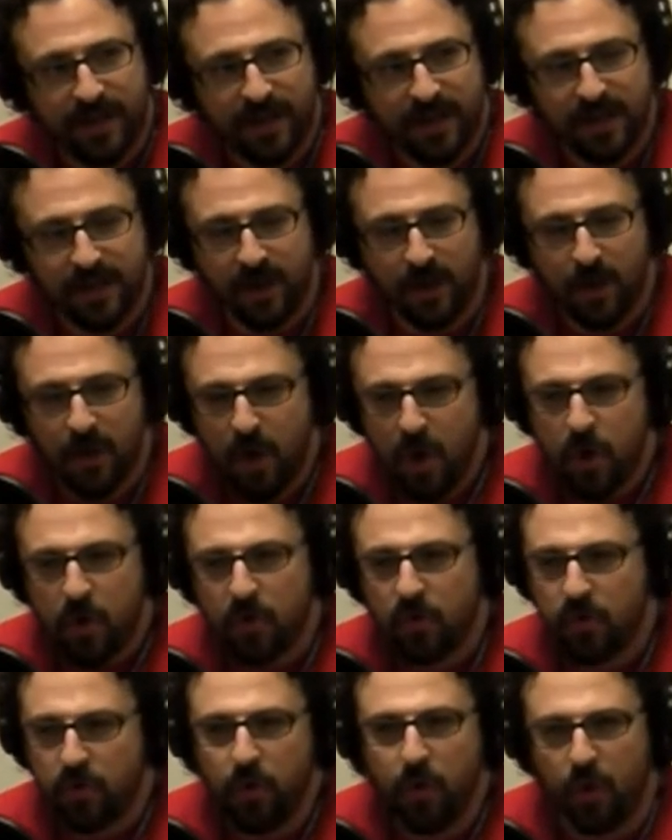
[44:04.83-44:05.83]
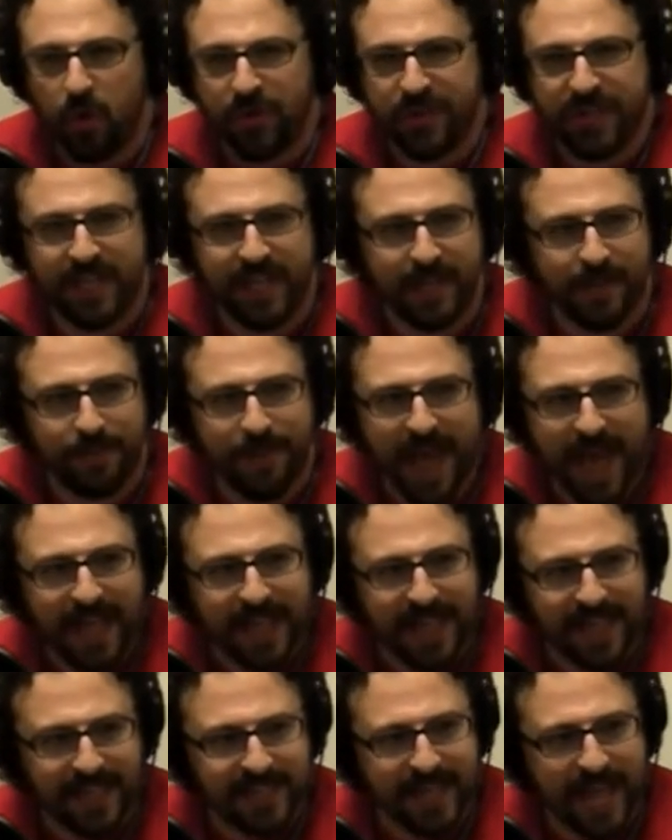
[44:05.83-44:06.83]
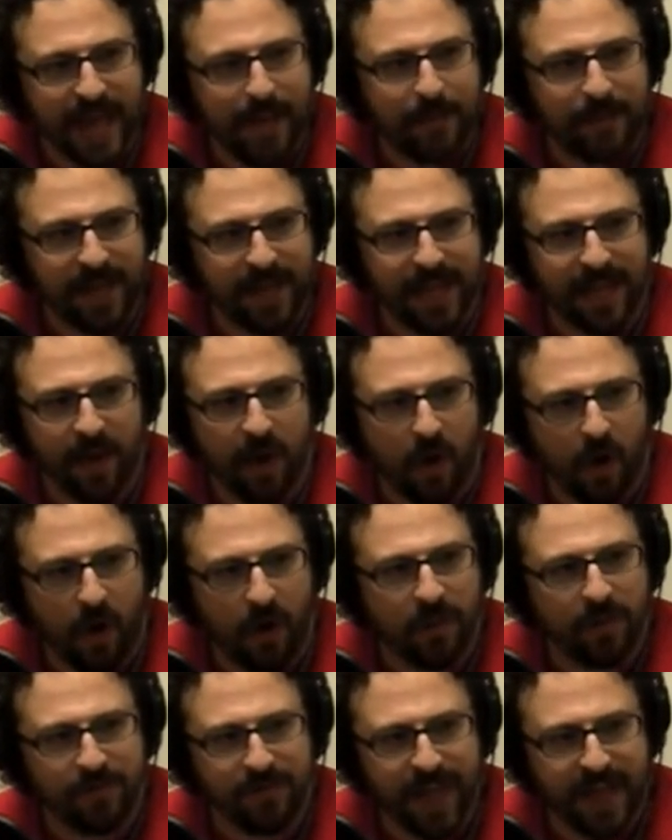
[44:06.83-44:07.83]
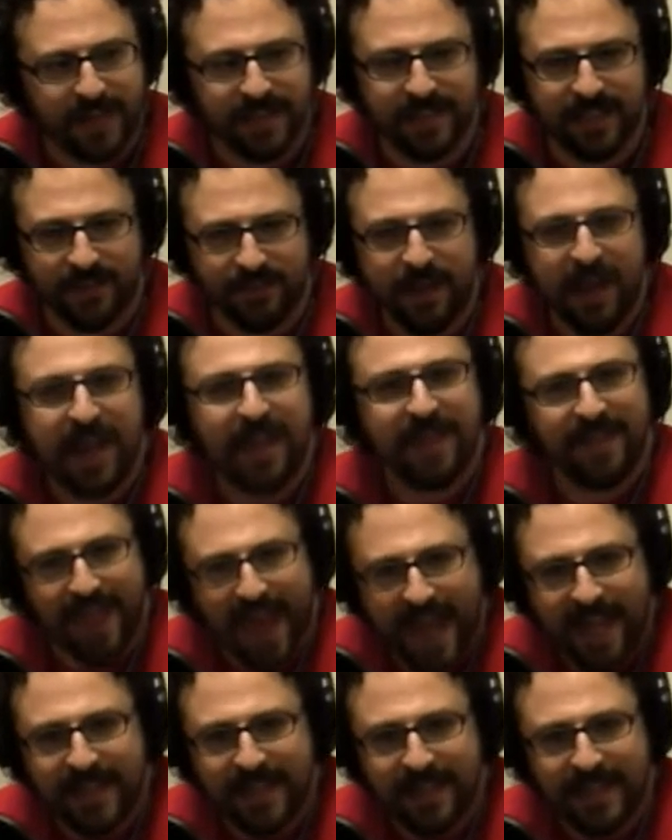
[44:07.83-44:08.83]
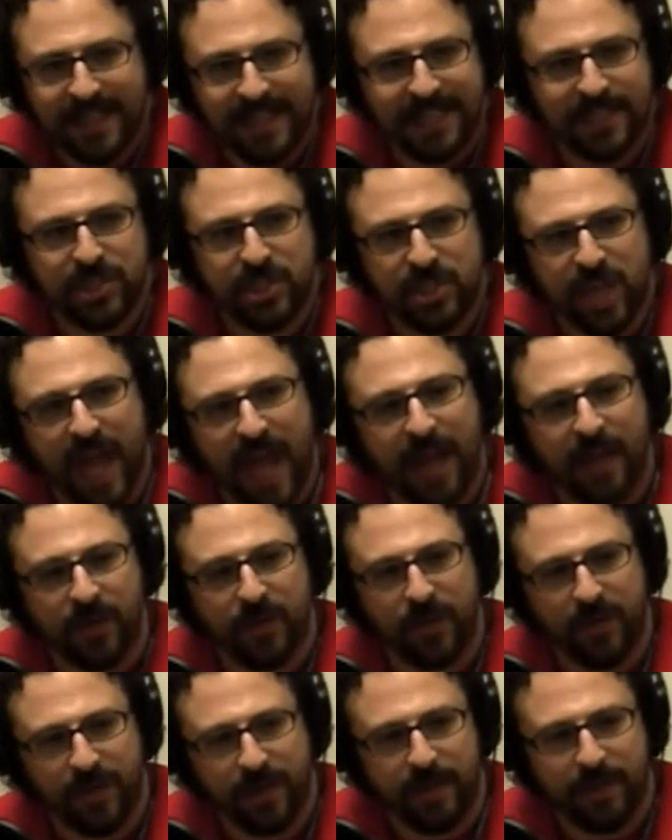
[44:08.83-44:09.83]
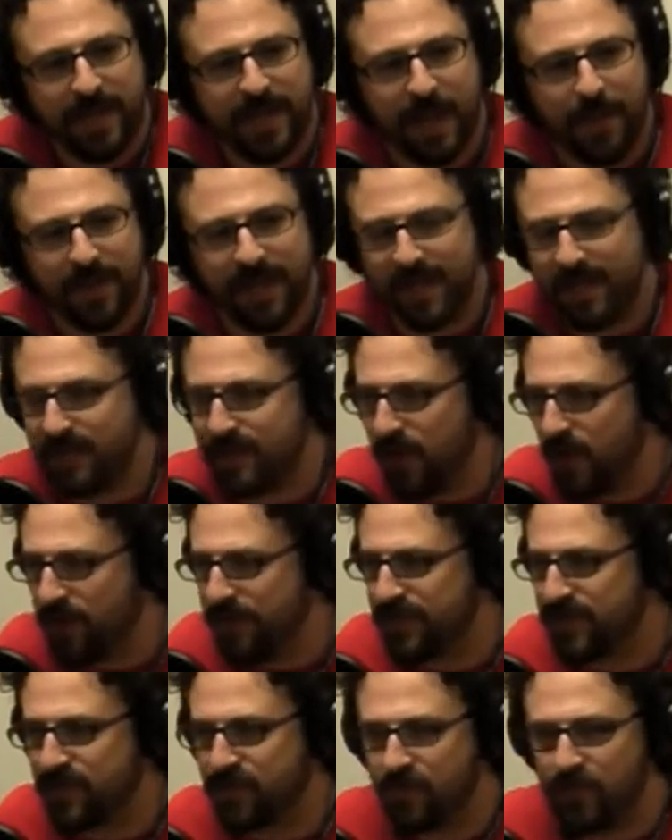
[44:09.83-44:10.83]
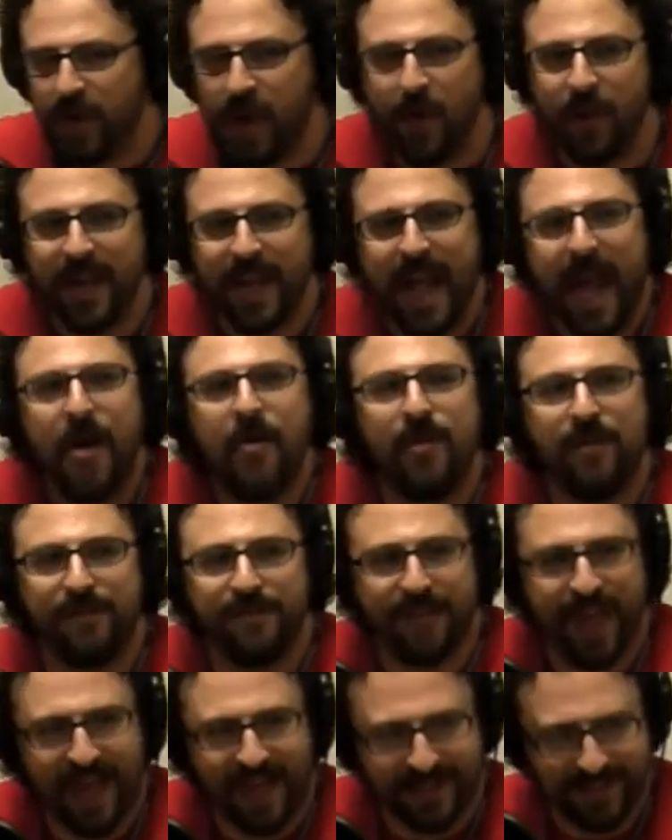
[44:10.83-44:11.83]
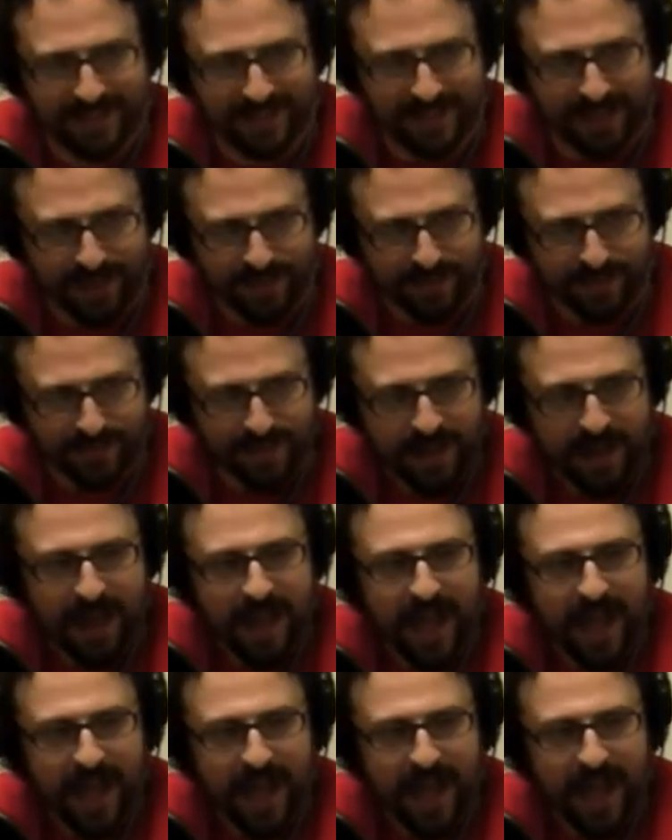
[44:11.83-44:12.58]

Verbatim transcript: You know, cruelty and bad things happening and all of that stuff, that is childhood, and becoming an adult is growing out of that stuff.